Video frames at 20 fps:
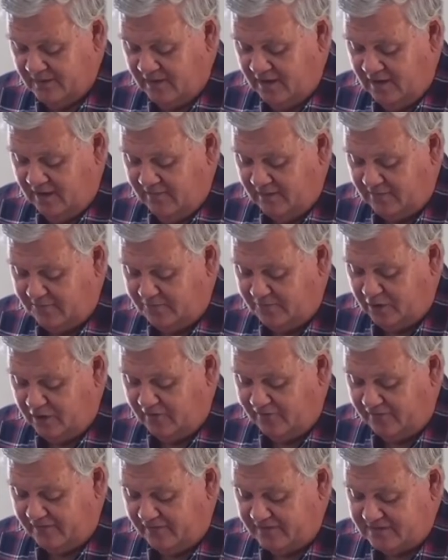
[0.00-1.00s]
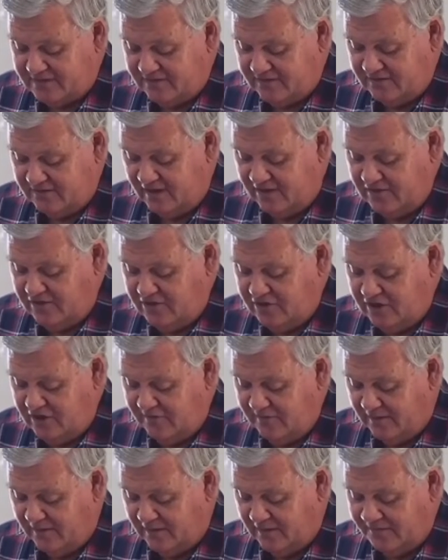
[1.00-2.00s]
but prophets, though
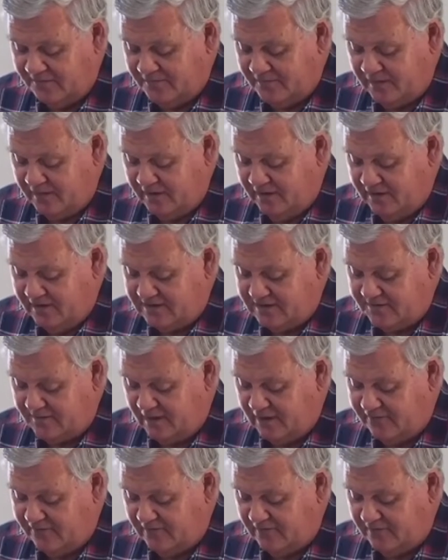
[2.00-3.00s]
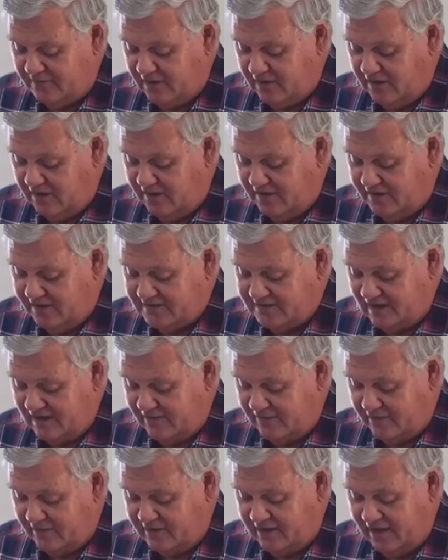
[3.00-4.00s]
human, spoke from God as they
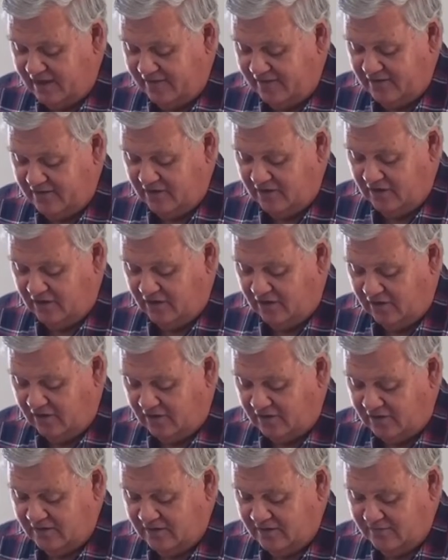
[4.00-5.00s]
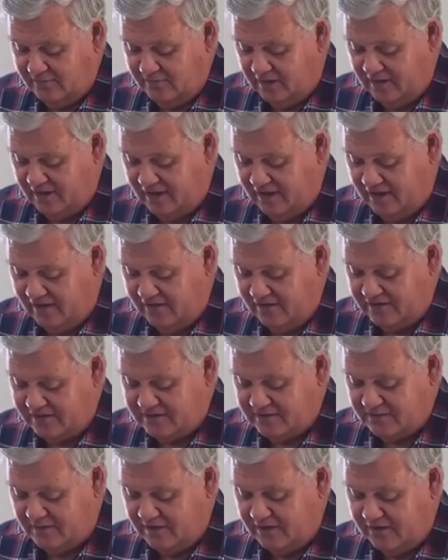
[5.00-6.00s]
were carried along by the Holy
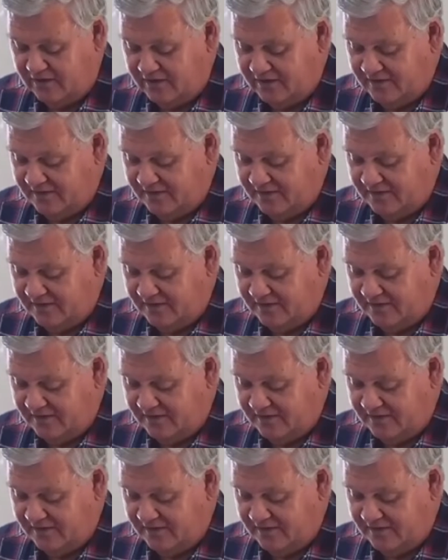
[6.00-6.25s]
Spirit.